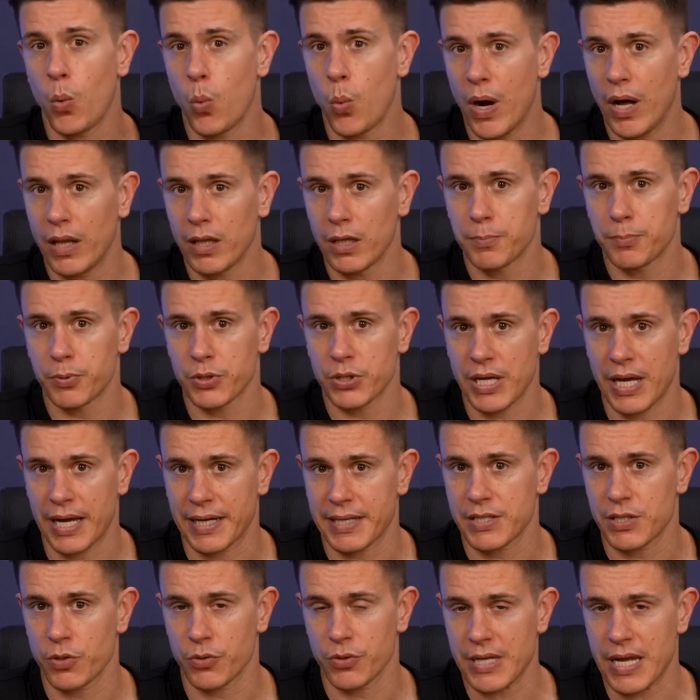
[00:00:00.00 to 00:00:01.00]
well it
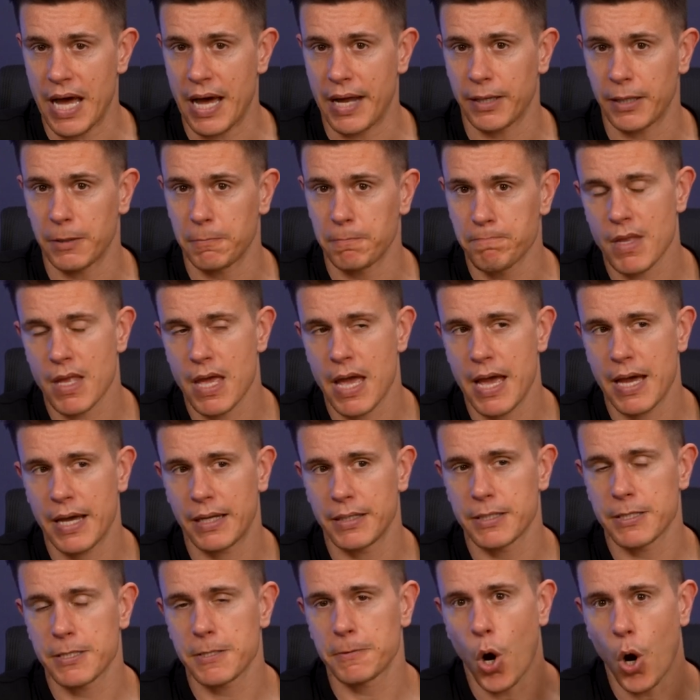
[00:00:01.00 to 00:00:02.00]
protects your data
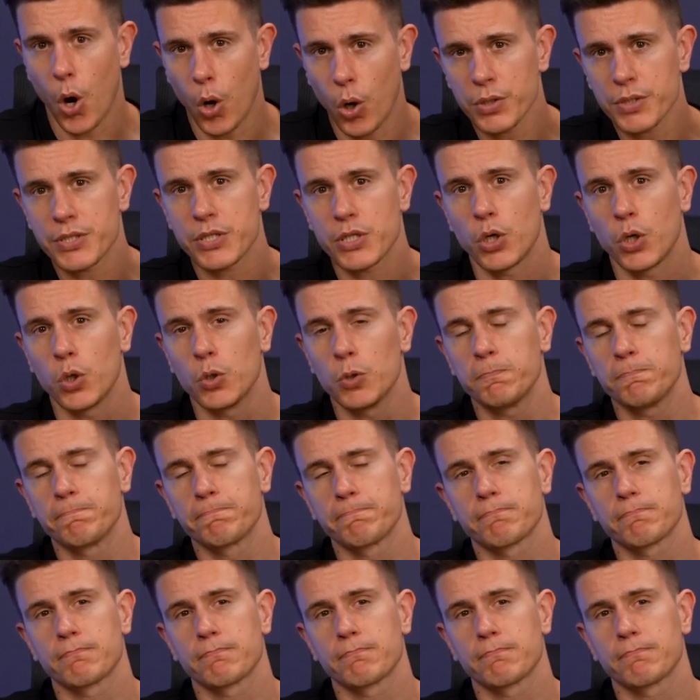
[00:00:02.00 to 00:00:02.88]
and also